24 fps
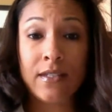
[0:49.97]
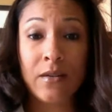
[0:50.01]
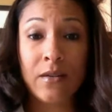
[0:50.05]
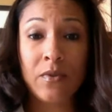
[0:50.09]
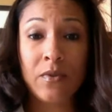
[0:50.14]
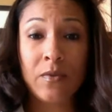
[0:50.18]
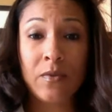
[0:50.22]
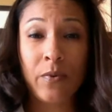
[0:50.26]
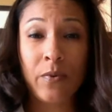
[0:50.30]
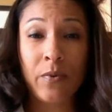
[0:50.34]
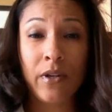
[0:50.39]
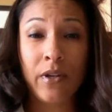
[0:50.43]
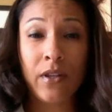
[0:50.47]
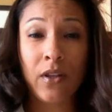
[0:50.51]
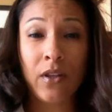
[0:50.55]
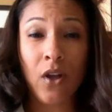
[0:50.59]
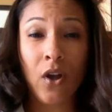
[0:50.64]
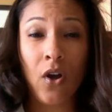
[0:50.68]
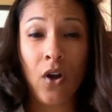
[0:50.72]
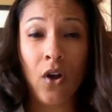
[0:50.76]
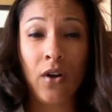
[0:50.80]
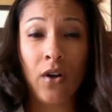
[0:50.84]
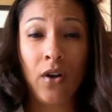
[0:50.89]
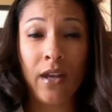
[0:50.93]
And it was pretty
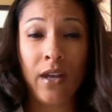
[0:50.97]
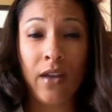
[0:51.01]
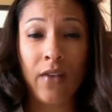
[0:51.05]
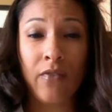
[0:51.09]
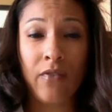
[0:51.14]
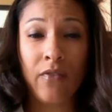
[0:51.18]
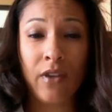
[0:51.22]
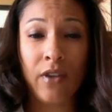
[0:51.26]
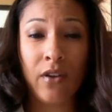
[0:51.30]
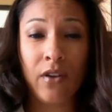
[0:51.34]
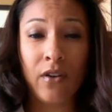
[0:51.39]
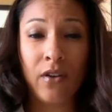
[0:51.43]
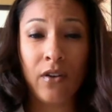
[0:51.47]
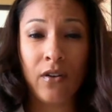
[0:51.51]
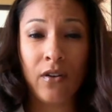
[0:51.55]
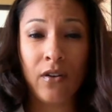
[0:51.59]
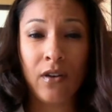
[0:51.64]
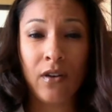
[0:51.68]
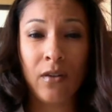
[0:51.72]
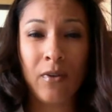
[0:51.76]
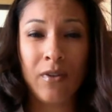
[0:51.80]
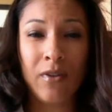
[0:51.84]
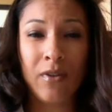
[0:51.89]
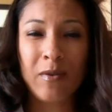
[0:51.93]
long, and I figured
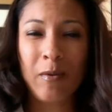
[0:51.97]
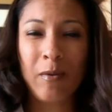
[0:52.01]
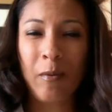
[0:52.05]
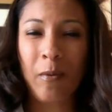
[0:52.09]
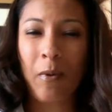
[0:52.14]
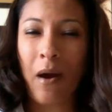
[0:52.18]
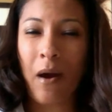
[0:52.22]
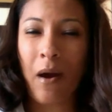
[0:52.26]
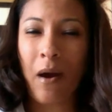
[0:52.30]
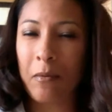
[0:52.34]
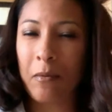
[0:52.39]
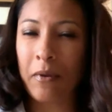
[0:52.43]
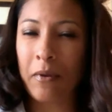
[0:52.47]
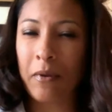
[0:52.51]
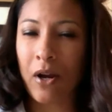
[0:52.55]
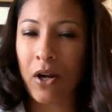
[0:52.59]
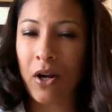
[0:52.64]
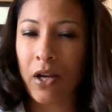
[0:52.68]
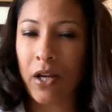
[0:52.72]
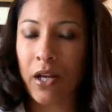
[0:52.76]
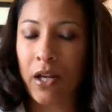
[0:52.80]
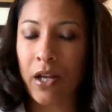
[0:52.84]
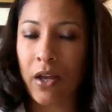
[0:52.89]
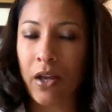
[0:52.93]
most people probably
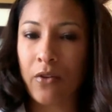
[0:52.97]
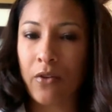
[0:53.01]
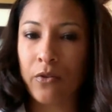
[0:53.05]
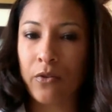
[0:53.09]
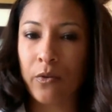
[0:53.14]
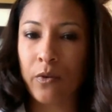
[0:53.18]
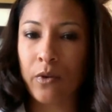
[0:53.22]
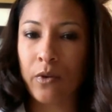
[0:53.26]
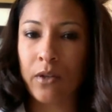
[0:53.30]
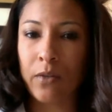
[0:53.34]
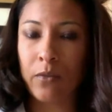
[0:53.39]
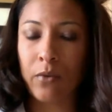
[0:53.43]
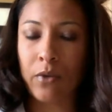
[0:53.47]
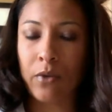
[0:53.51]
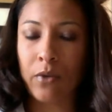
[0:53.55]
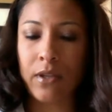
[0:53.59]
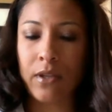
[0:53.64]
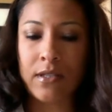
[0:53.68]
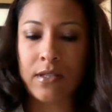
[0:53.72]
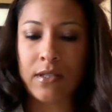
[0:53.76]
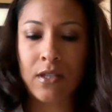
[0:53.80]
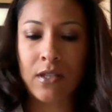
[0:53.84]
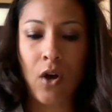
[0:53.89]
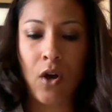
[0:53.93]
aren't going to go through and read
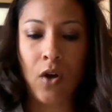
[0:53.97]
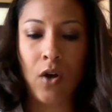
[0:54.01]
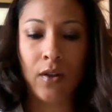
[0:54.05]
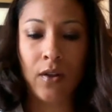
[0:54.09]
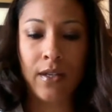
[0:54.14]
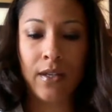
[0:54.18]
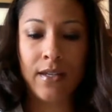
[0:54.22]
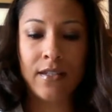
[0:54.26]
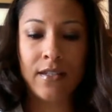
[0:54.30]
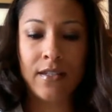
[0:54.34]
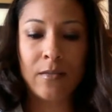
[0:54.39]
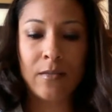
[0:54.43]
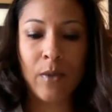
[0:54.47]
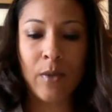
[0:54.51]
this long list.